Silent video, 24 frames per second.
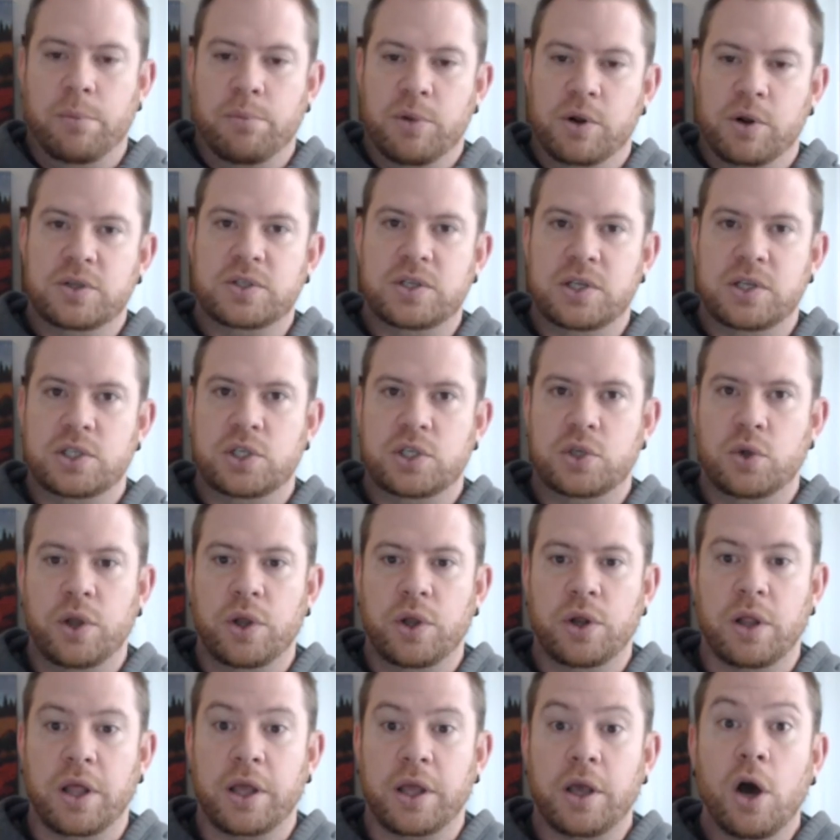immersed into it.
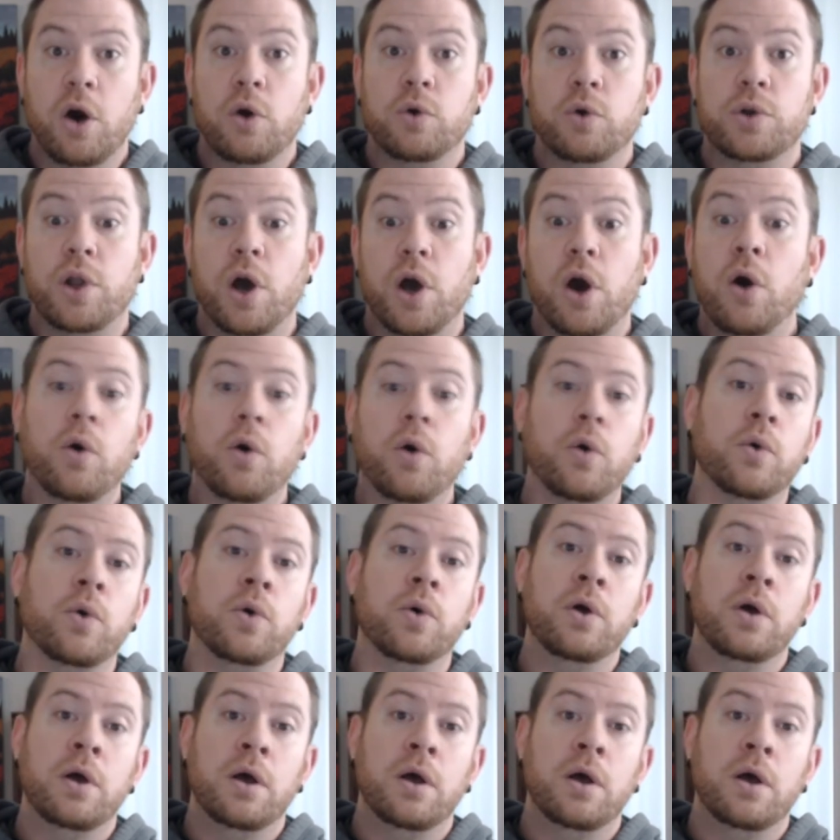You're like, oh no,